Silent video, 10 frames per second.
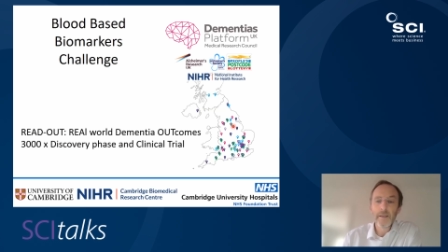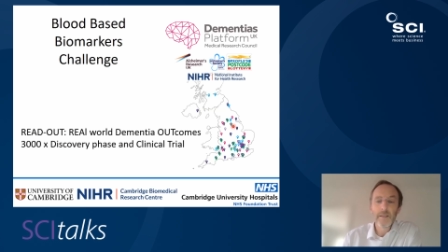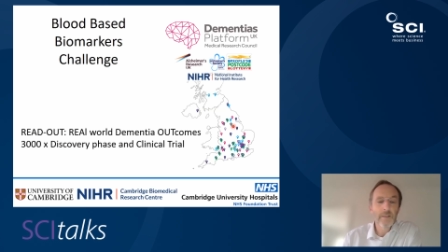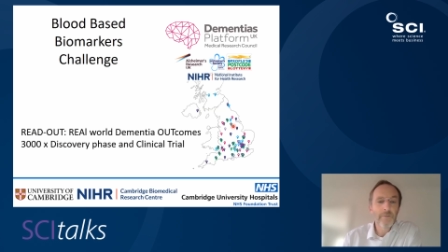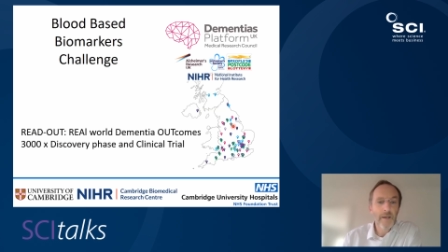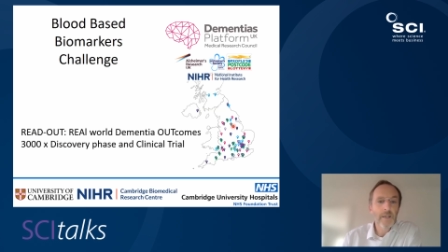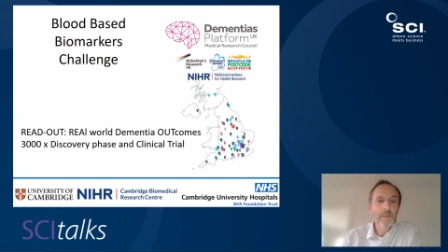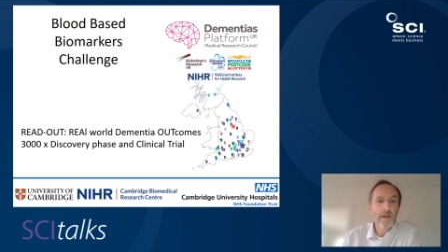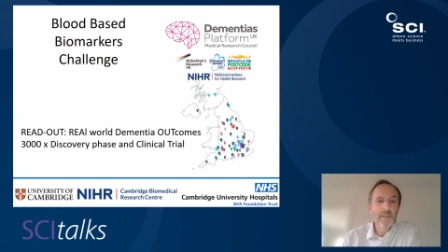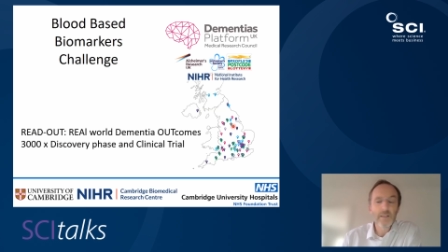And it's a very
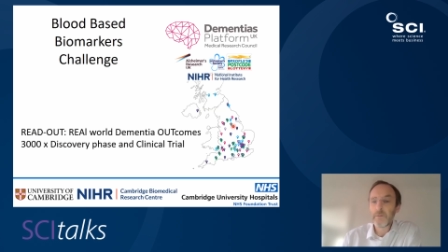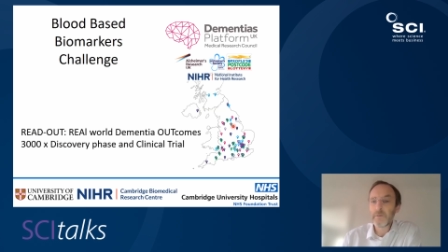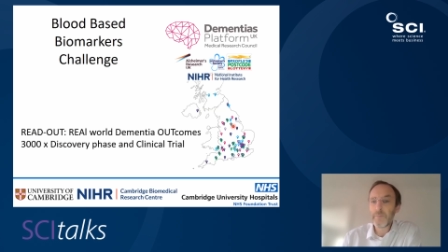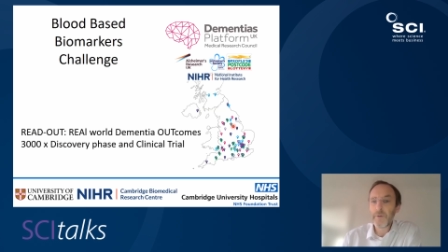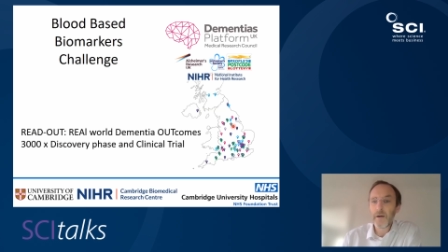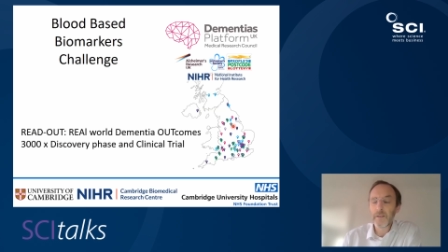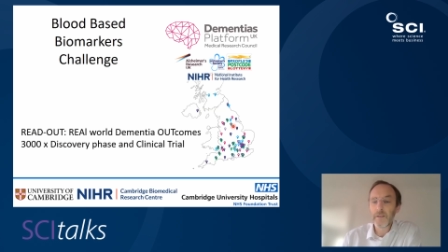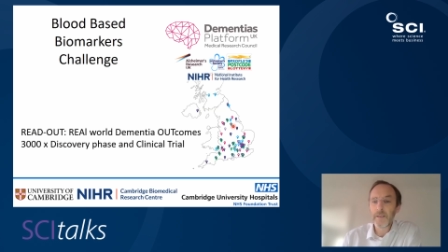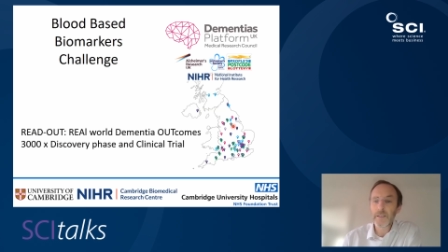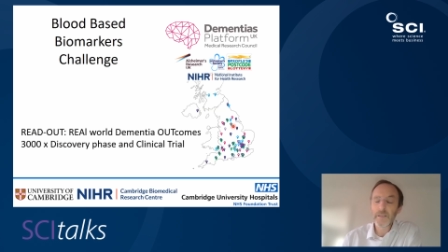exciting time to be part of
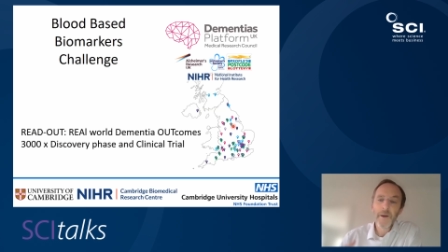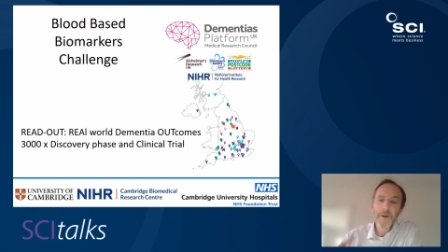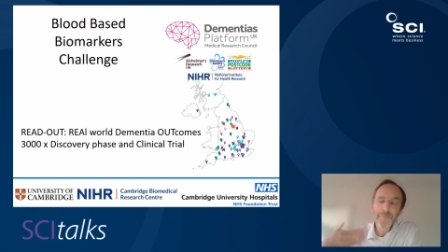this,